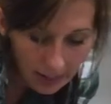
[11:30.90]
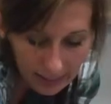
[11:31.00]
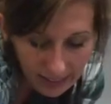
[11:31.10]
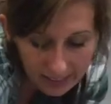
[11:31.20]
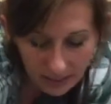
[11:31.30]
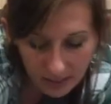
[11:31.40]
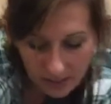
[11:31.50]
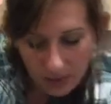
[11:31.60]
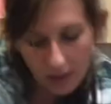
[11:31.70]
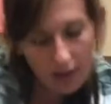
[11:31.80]
And I didn't
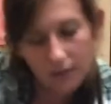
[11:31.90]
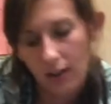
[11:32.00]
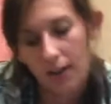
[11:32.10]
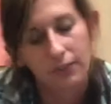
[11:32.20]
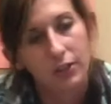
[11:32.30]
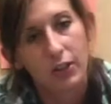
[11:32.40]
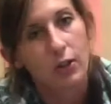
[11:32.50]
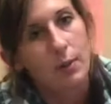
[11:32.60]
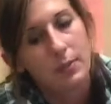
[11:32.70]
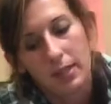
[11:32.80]
even ever have to go
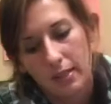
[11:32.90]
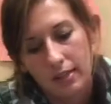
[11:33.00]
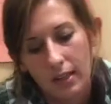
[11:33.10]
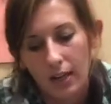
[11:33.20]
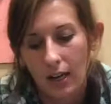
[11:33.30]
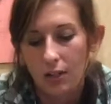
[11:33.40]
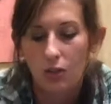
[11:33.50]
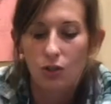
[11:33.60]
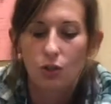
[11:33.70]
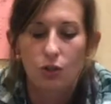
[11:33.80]
up to the sink. I
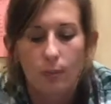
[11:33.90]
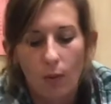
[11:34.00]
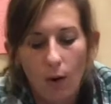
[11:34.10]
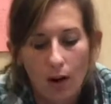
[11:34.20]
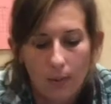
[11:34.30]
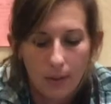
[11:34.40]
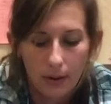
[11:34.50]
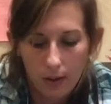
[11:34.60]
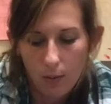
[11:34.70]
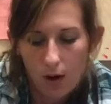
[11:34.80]
just used my water
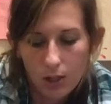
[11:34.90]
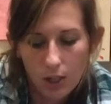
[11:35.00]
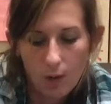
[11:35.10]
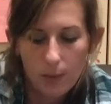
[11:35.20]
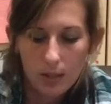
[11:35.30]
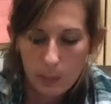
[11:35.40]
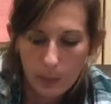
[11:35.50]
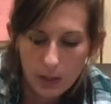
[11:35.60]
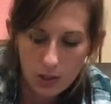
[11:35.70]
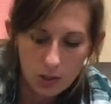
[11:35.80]
bucket, washed out my
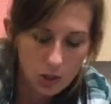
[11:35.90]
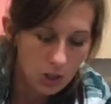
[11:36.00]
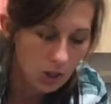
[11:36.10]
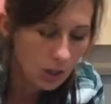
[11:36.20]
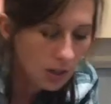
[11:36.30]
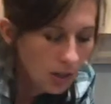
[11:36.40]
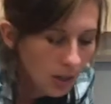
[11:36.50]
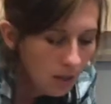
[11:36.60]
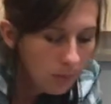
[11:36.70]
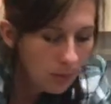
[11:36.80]
sponge,
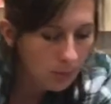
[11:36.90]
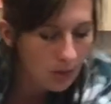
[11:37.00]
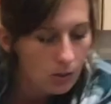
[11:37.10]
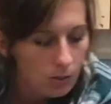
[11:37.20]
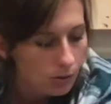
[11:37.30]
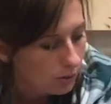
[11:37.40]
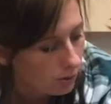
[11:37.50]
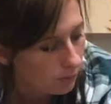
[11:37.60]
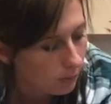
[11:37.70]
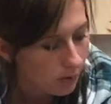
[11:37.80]
put my
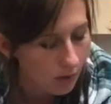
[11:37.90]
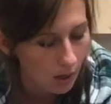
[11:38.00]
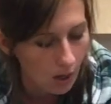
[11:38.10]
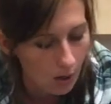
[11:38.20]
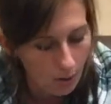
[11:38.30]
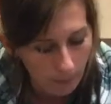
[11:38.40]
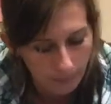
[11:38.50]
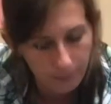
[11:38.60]
tools where they go.